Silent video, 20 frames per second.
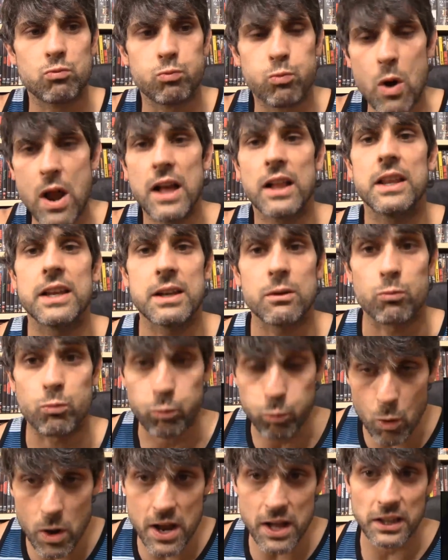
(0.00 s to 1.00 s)
really,
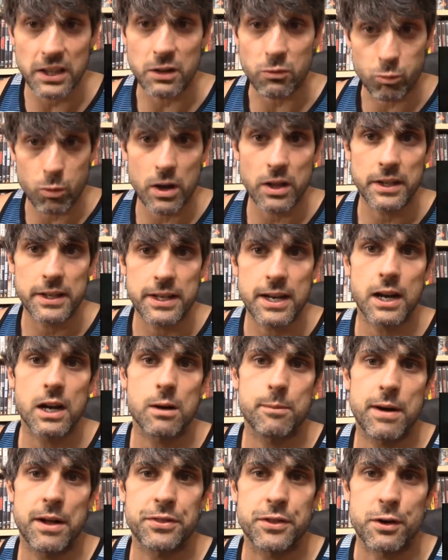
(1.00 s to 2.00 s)
really, really care
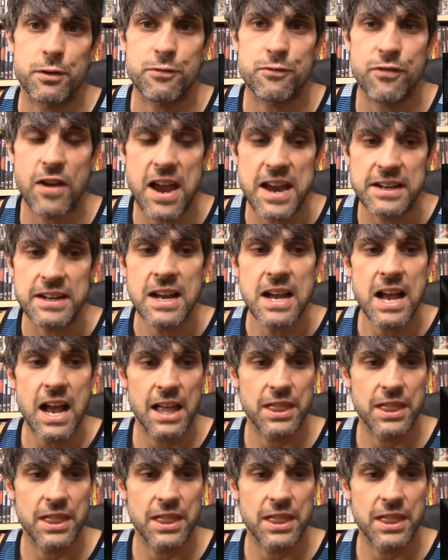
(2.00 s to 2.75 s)
about their fate